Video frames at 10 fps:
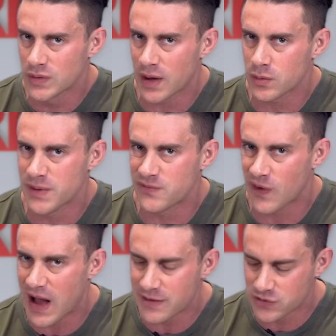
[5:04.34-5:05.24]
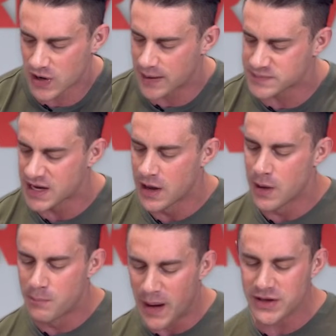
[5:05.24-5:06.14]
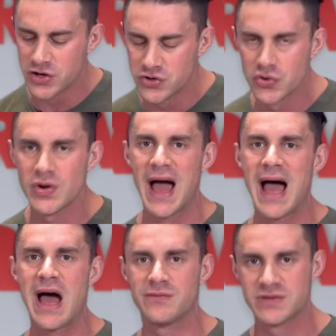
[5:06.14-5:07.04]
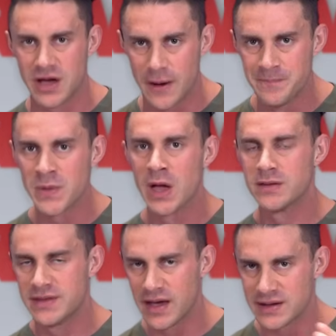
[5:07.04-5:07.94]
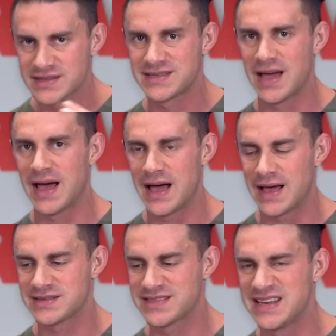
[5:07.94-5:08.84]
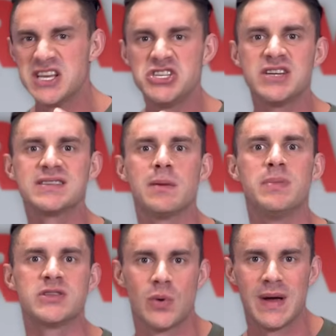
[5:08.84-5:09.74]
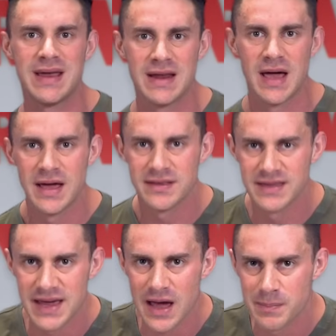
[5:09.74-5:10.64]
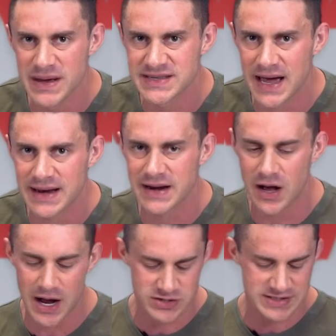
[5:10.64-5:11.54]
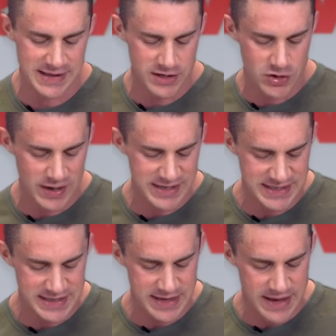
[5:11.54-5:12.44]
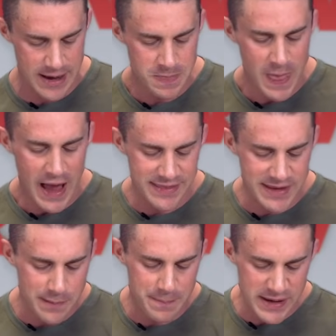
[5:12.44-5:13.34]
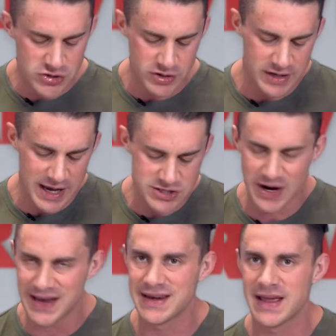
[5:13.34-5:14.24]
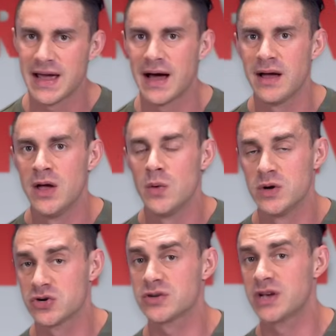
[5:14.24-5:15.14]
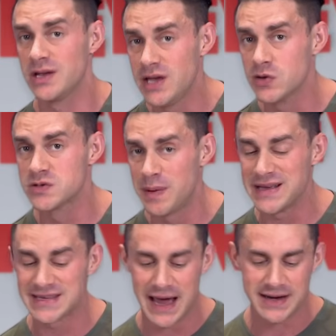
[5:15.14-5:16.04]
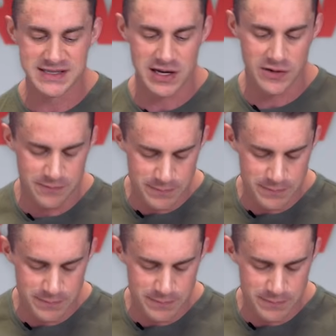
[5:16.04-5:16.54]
That would be 5 grams, but you do have the synergism between the betaine anhydrous and the creatine in there. And then the beetroot nitrate in here, which also yields betaine, is going to